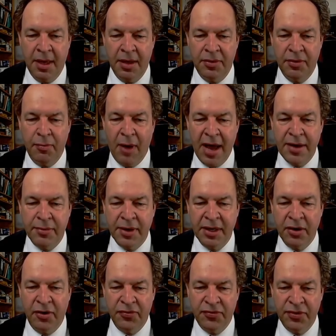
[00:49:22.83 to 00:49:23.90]
wiring
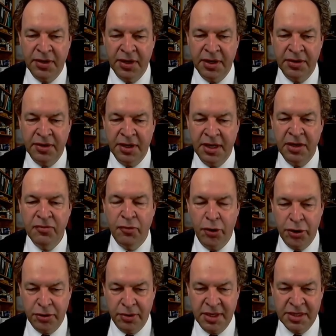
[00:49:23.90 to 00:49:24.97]
of the
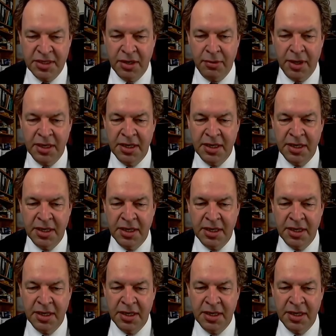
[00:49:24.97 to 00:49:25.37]
inverter and so on,